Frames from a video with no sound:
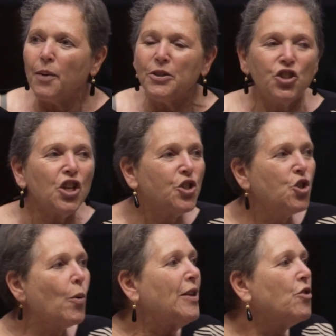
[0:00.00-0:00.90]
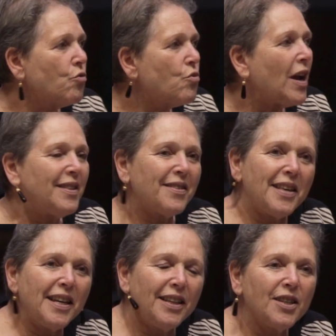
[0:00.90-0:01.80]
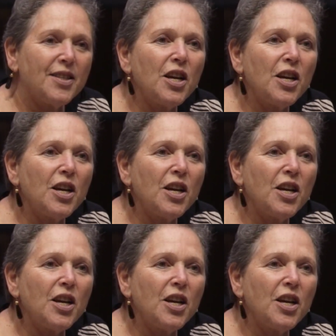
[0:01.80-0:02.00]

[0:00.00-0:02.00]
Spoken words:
I was just doing the right thing in the